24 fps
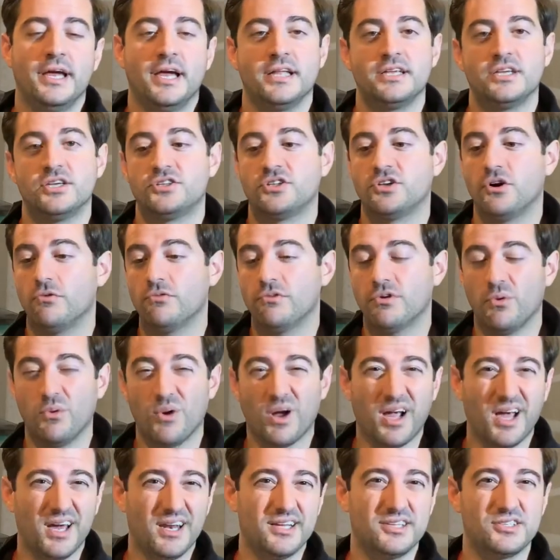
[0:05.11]
and you don't know
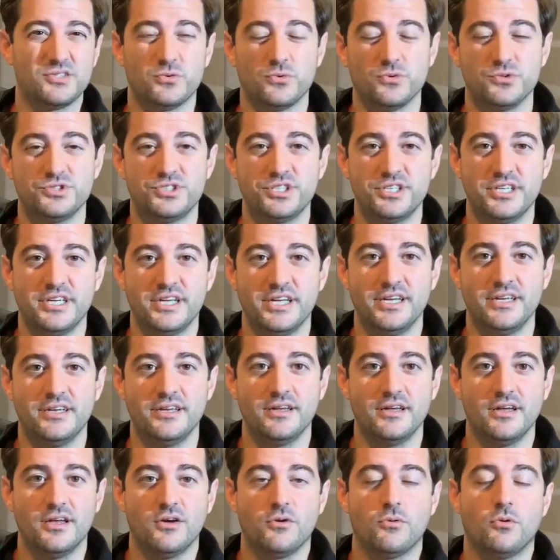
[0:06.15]
what kind of tools you
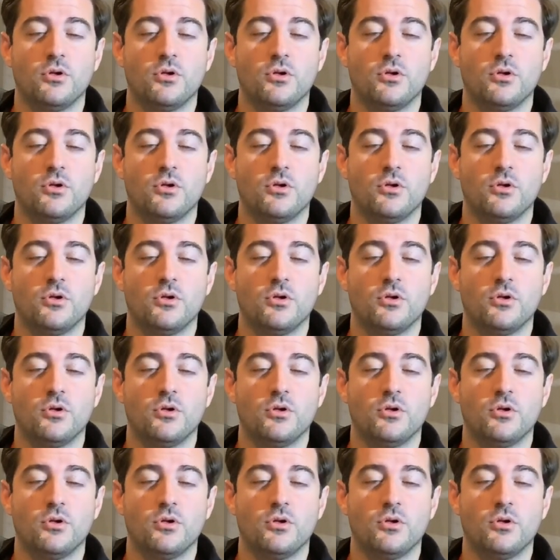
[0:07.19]
need?